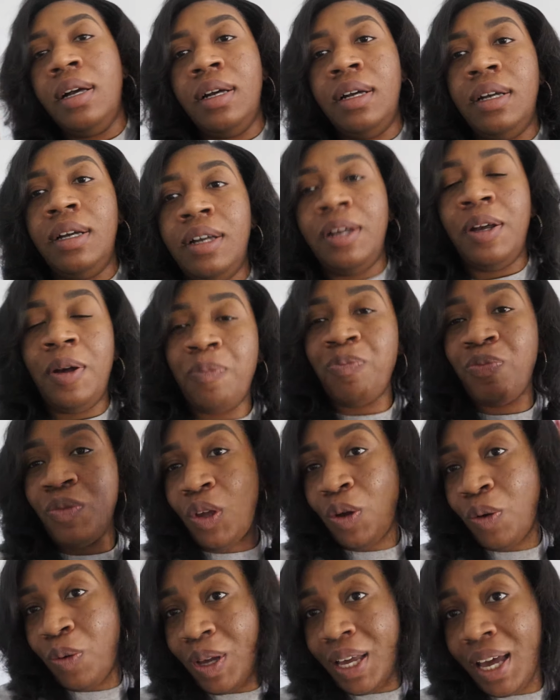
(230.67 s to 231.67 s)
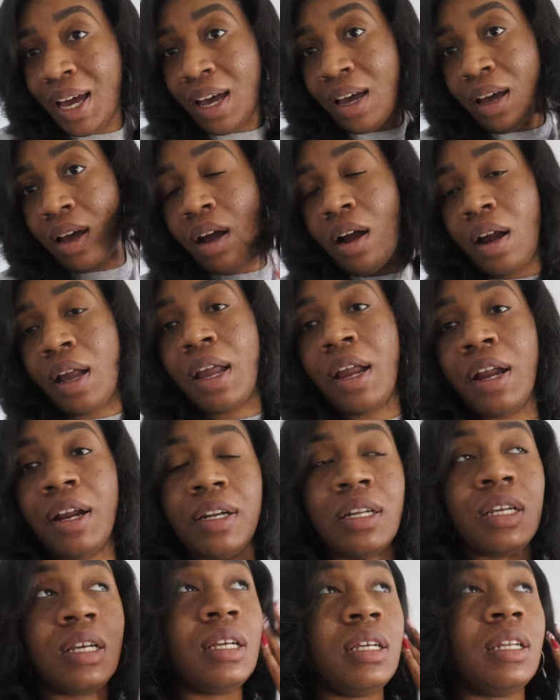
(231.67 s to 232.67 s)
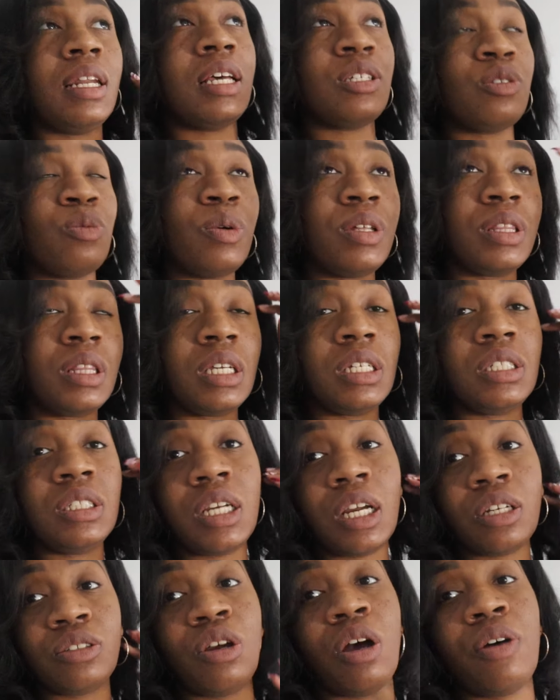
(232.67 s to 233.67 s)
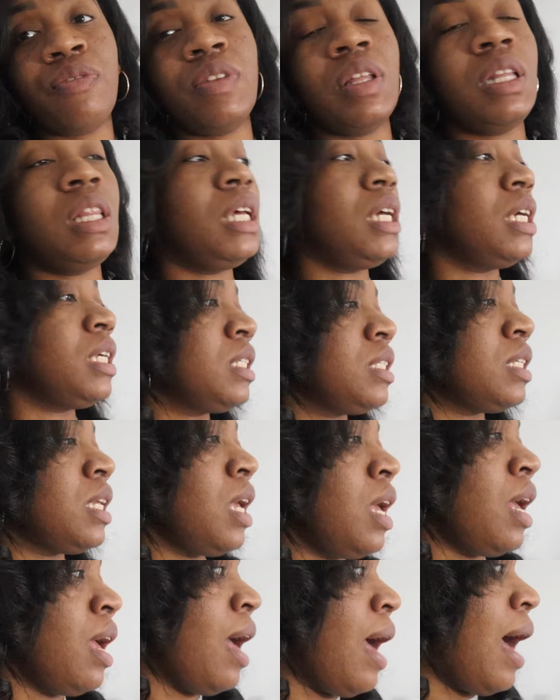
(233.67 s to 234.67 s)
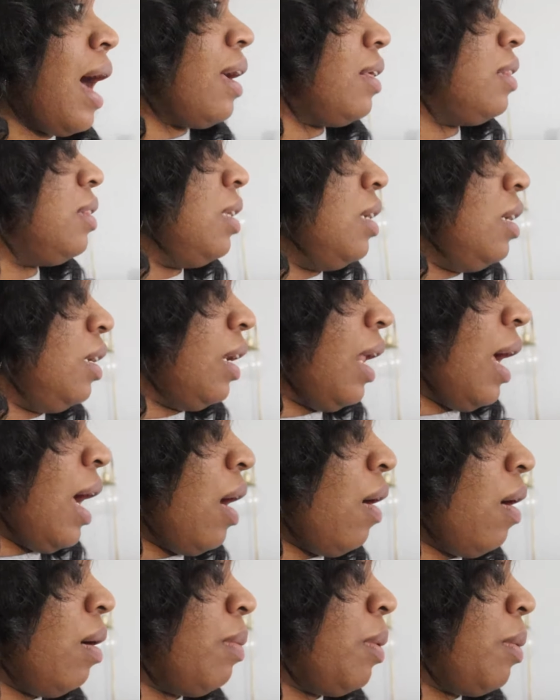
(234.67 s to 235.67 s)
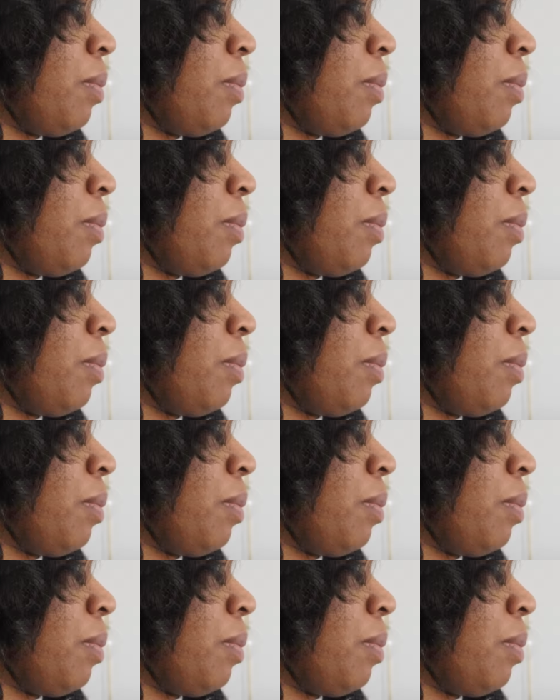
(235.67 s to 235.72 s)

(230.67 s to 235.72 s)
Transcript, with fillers: Um, we got our hair done. That's one thing checked off the list. I think now I'm